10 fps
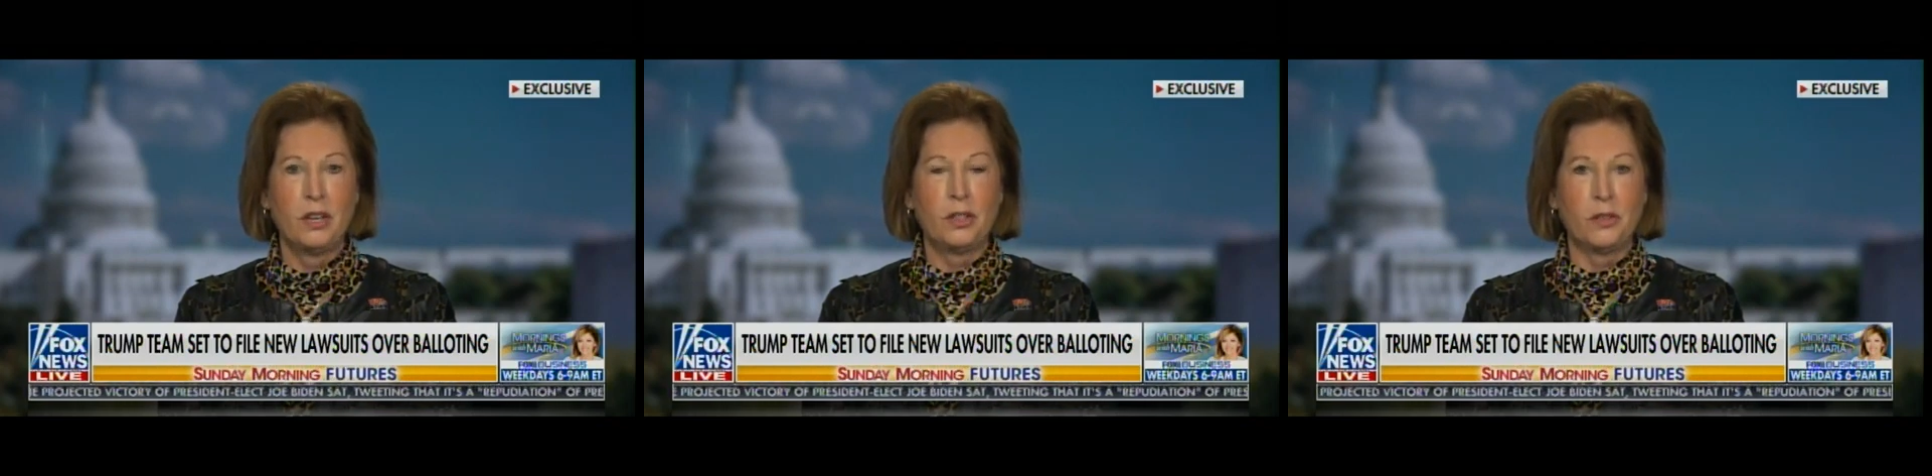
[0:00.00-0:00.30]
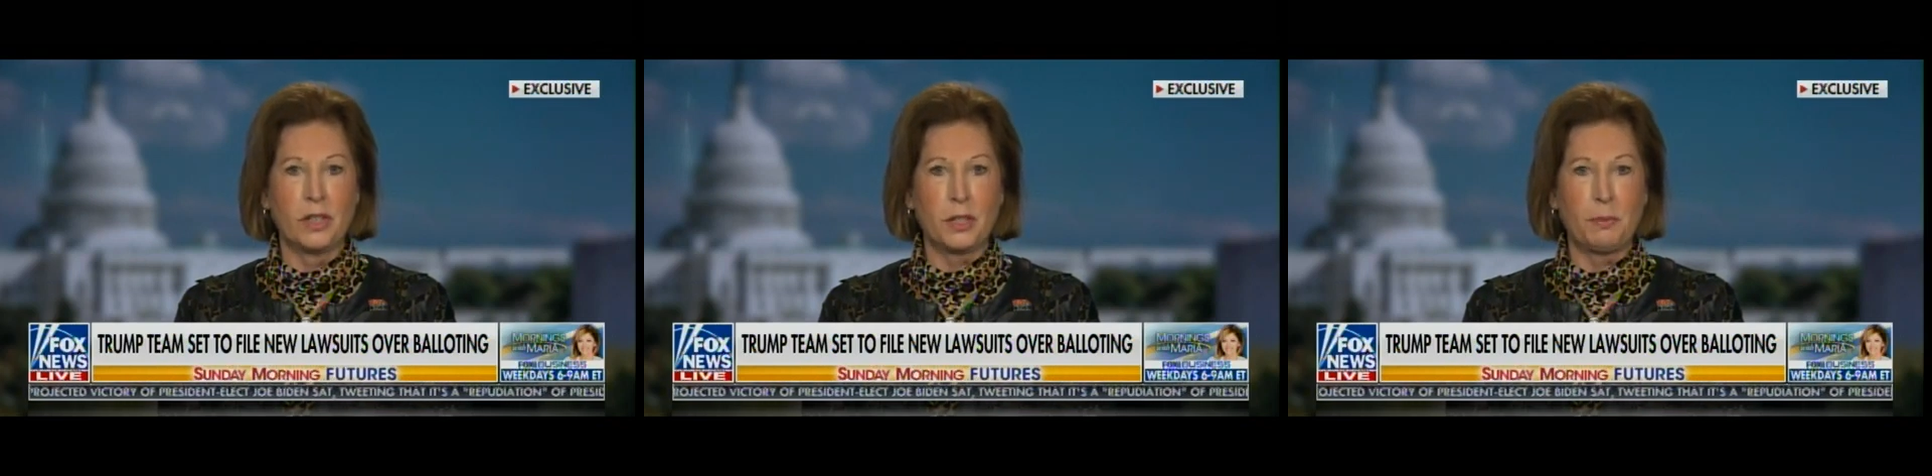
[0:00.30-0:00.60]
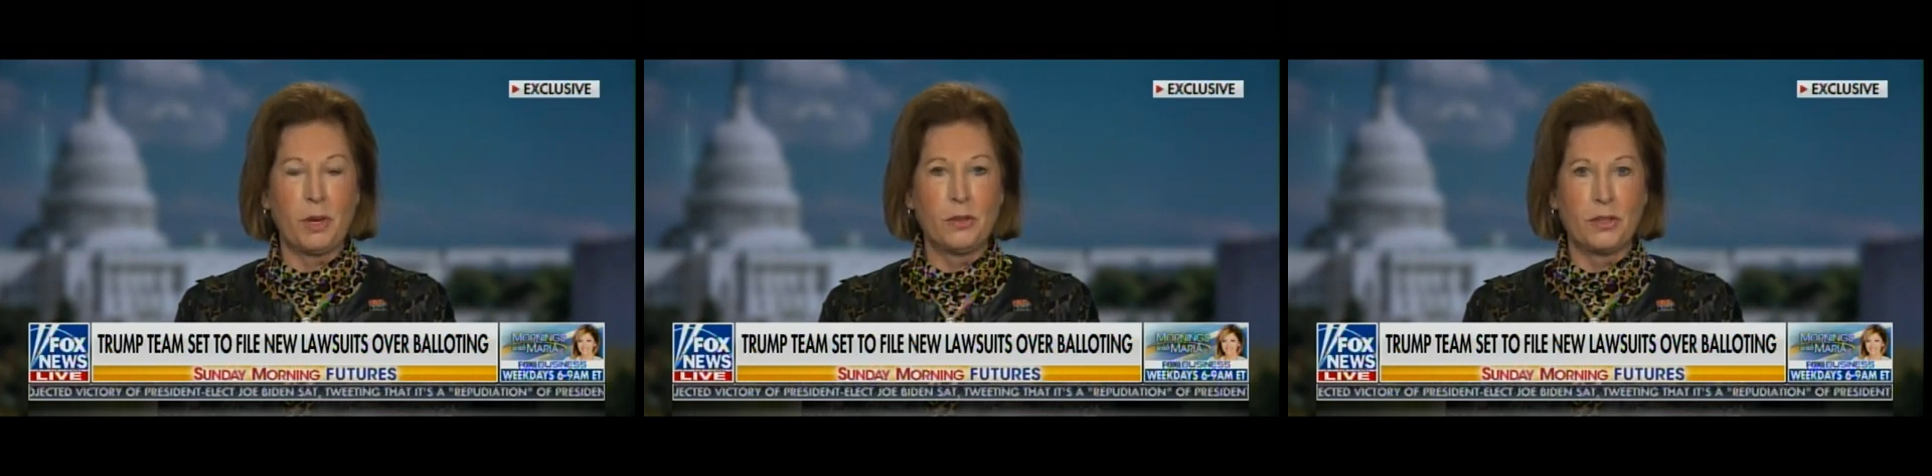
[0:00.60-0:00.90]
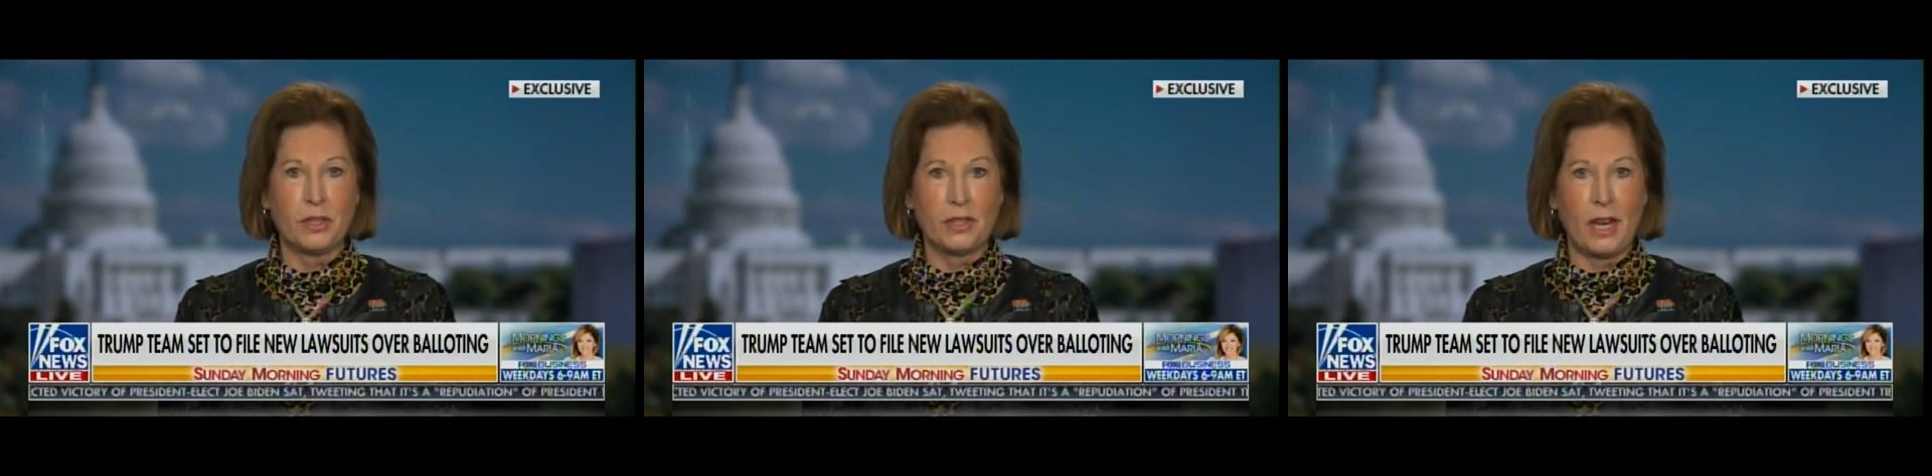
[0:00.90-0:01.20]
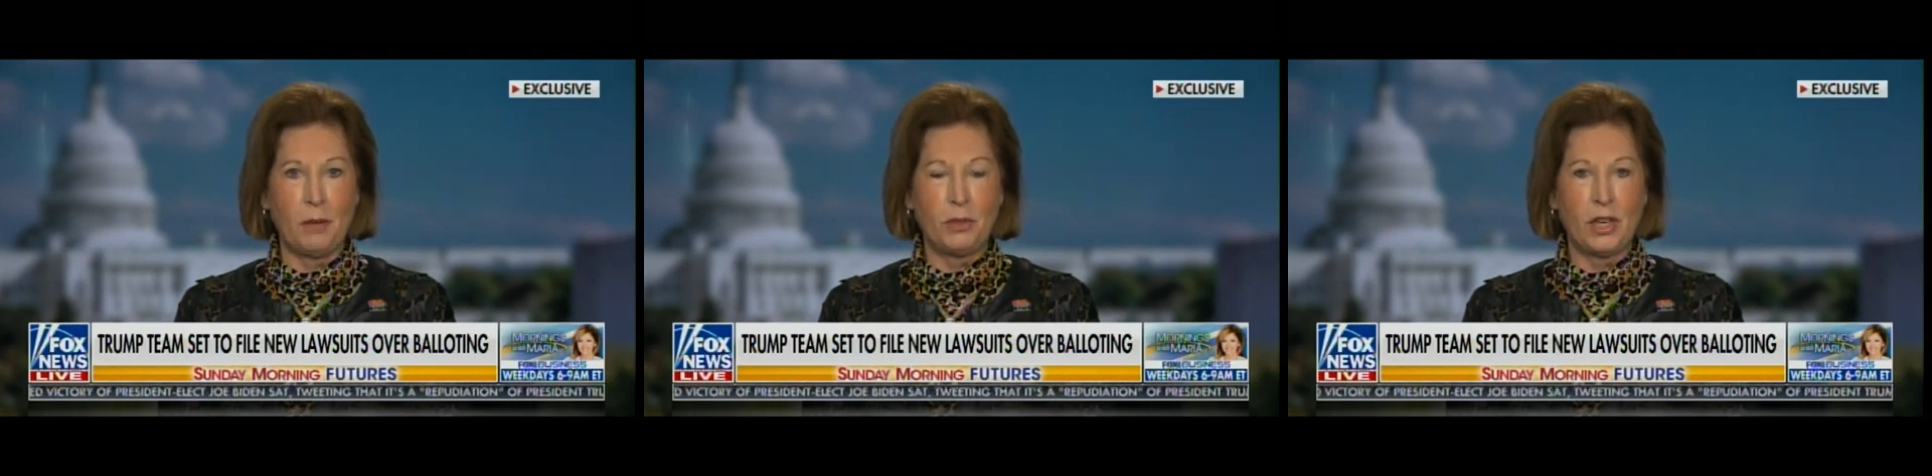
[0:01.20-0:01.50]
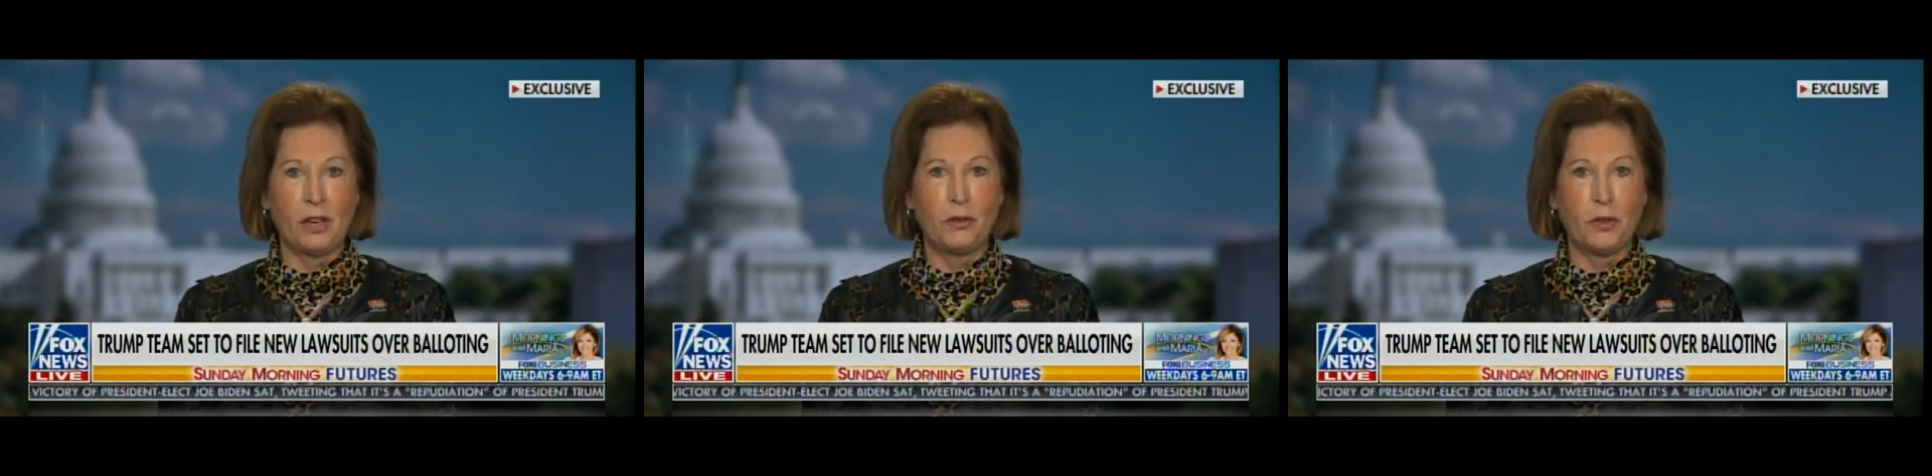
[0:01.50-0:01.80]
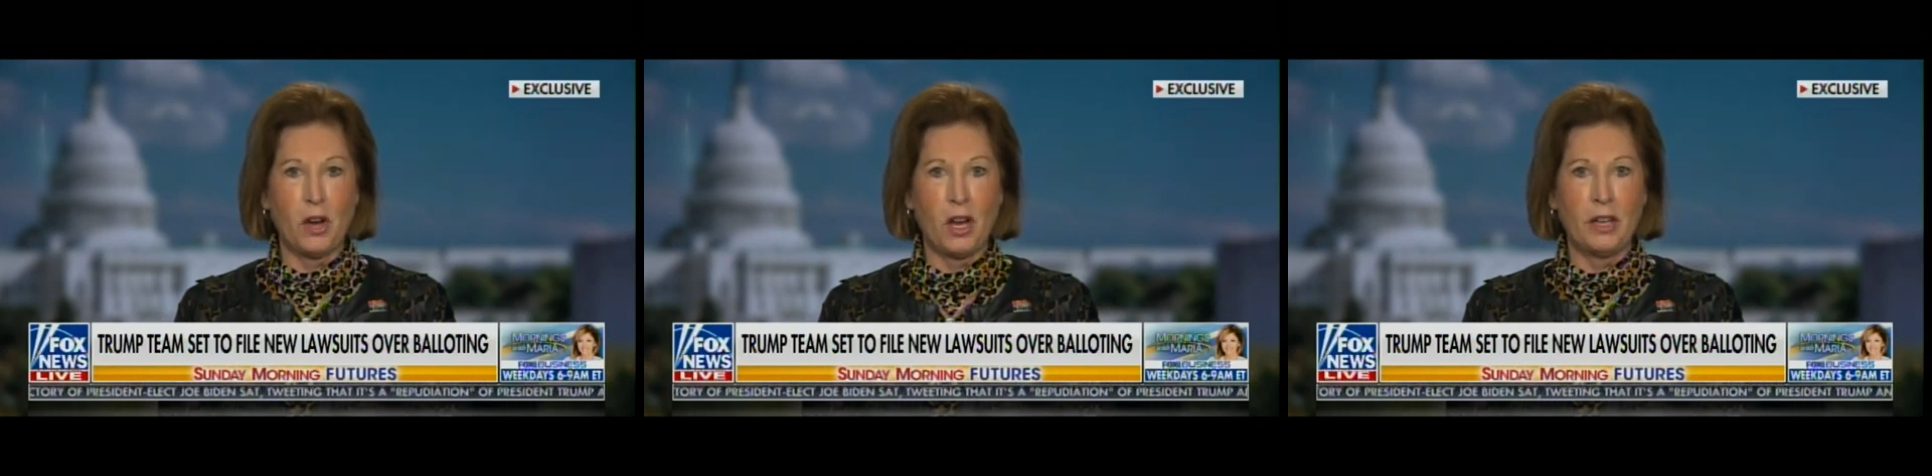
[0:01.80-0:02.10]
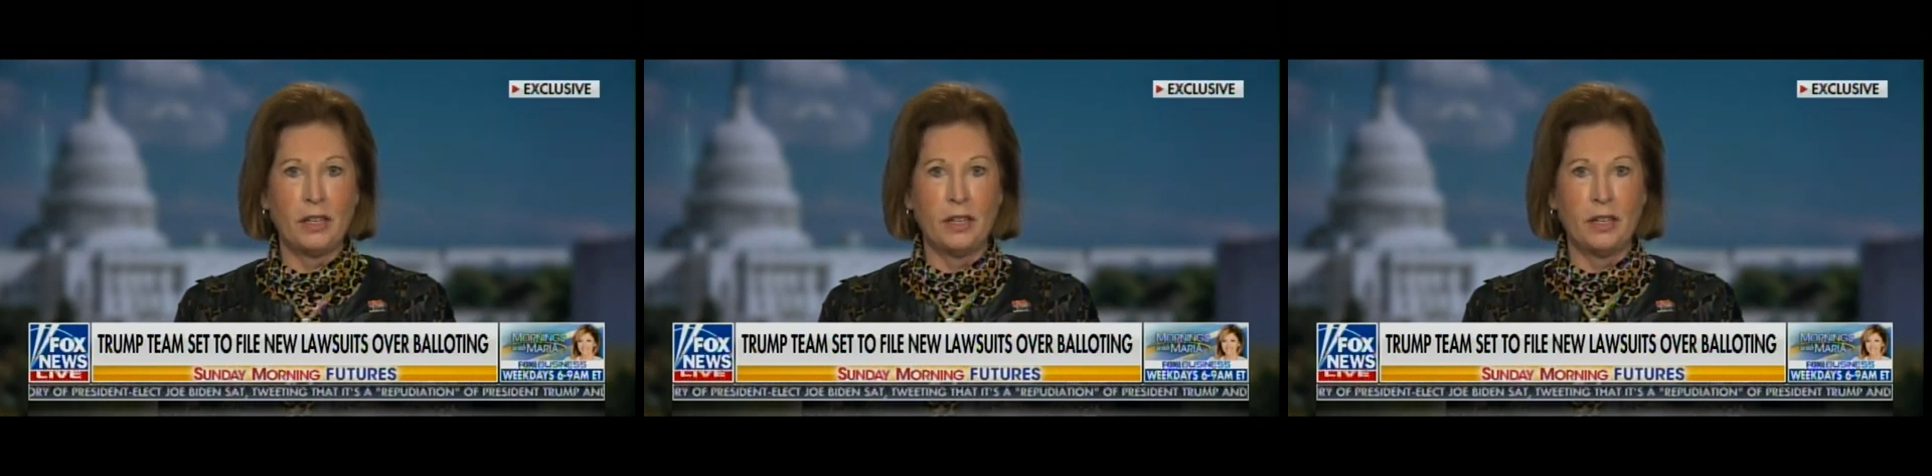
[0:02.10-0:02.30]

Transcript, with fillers: to expose this abject fraud